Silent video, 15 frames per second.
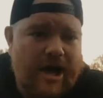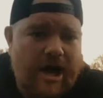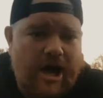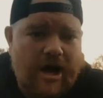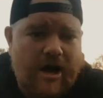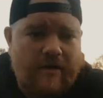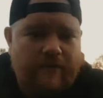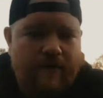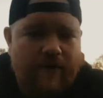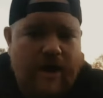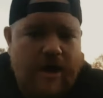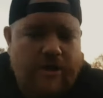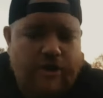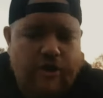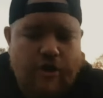of
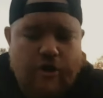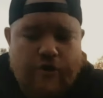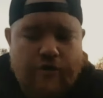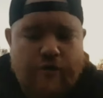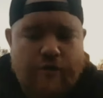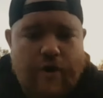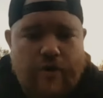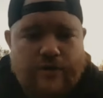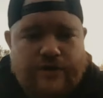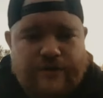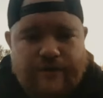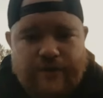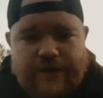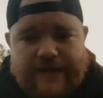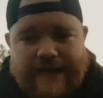your gross
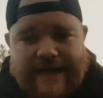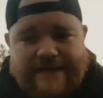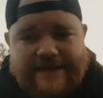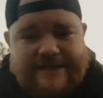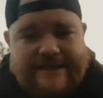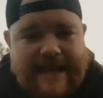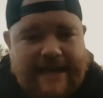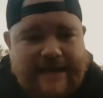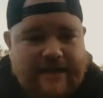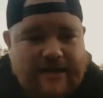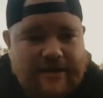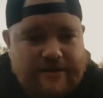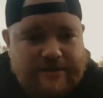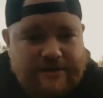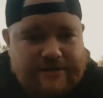for the next ten
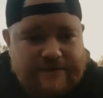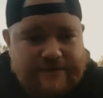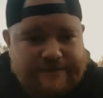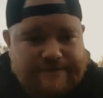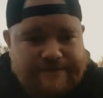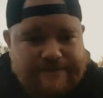years.